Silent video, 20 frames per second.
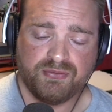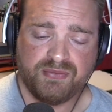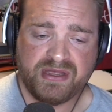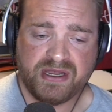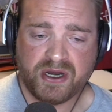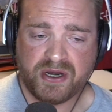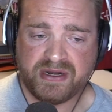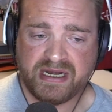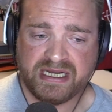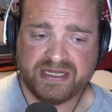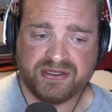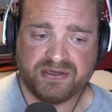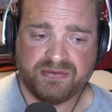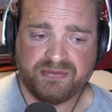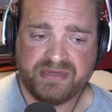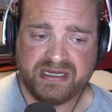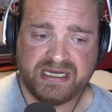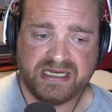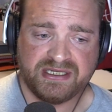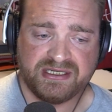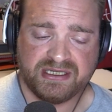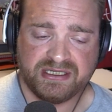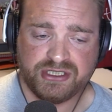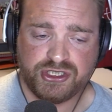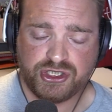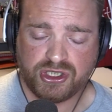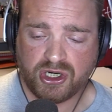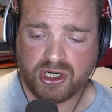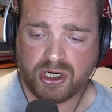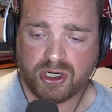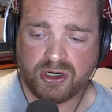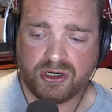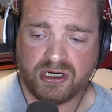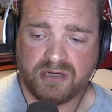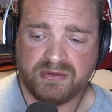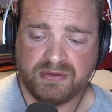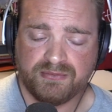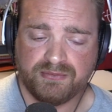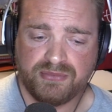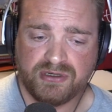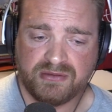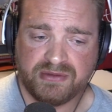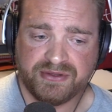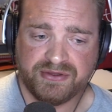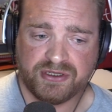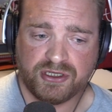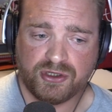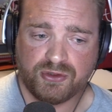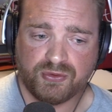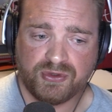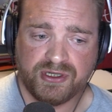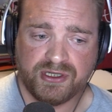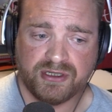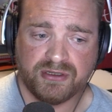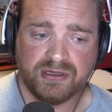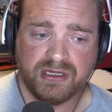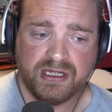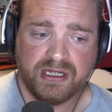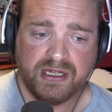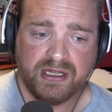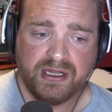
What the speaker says: marinate their meats and char them and put them on the grill,